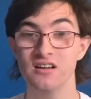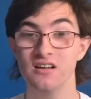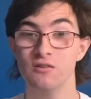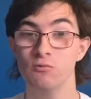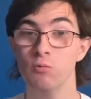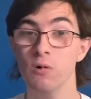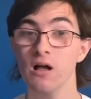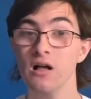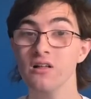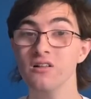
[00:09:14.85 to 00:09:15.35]

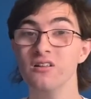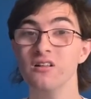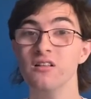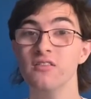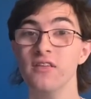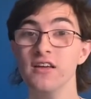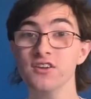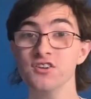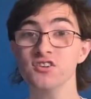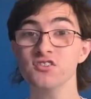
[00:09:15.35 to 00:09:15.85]
well,
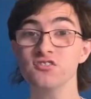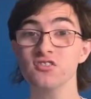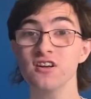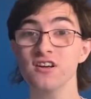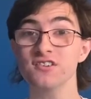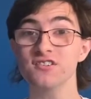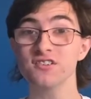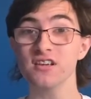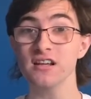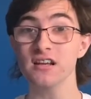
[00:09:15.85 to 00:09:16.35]
they just
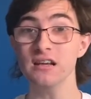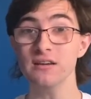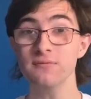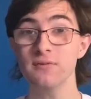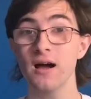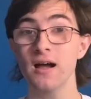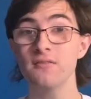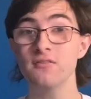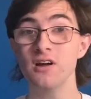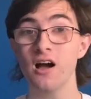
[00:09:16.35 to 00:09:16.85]
lost
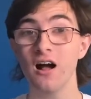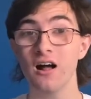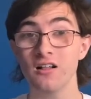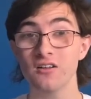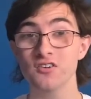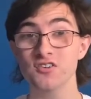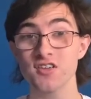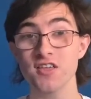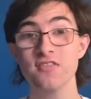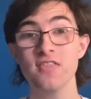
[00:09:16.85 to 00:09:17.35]

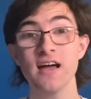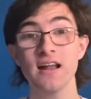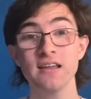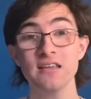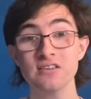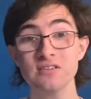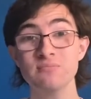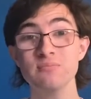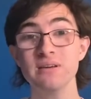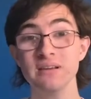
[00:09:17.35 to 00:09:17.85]
$85, and that
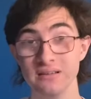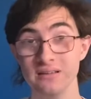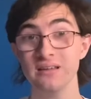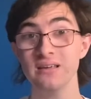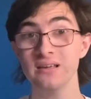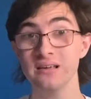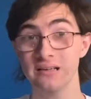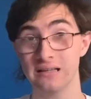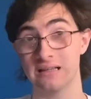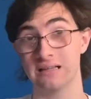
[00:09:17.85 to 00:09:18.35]
is a big
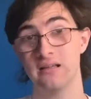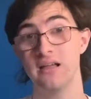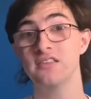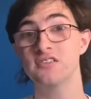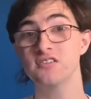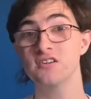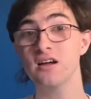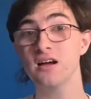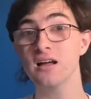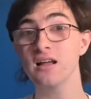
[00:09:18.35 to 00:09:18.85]
deal.
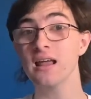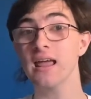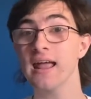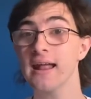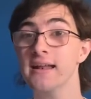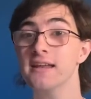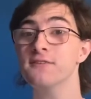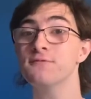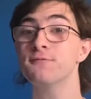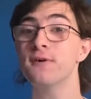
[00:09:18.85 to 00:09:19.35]
It's not
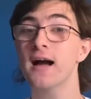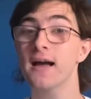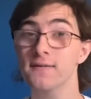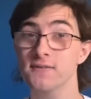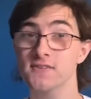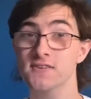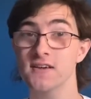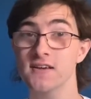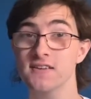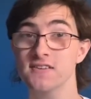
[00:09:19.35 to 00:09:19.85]
85
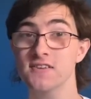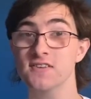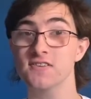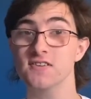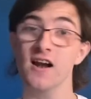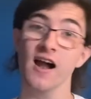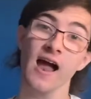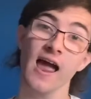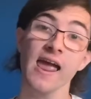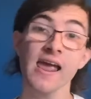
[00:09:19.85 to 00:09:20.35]
cents, it's
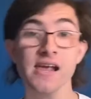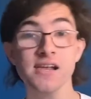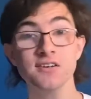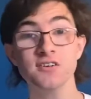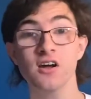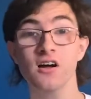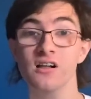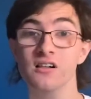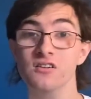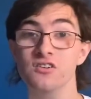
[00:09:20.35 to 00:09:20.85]
not
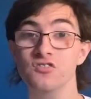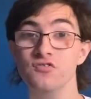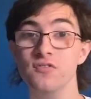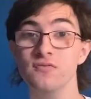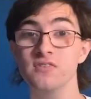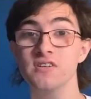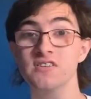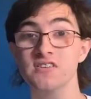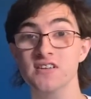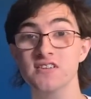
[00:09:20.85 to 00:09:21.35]

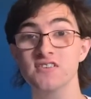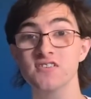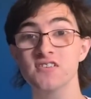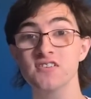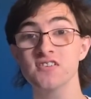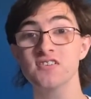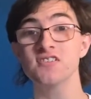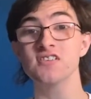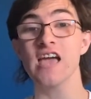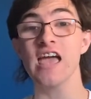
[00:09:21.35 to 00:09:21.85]
$8.50,
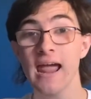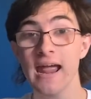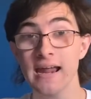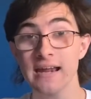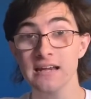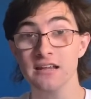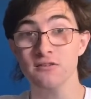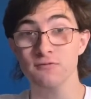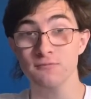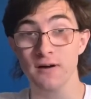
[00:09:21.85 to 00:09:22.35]
this is
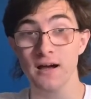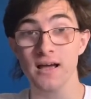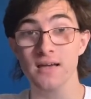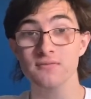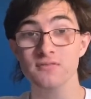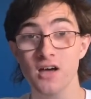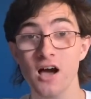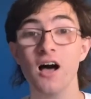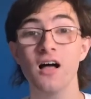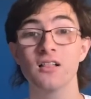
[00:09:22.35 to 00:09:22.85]

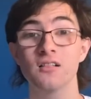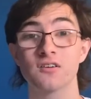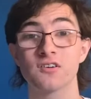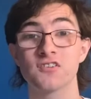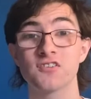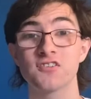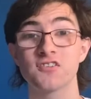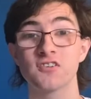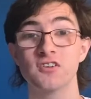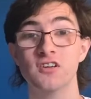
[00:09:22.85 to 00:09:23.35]

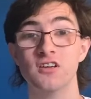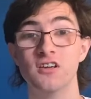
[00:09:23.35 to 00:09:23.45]
$85.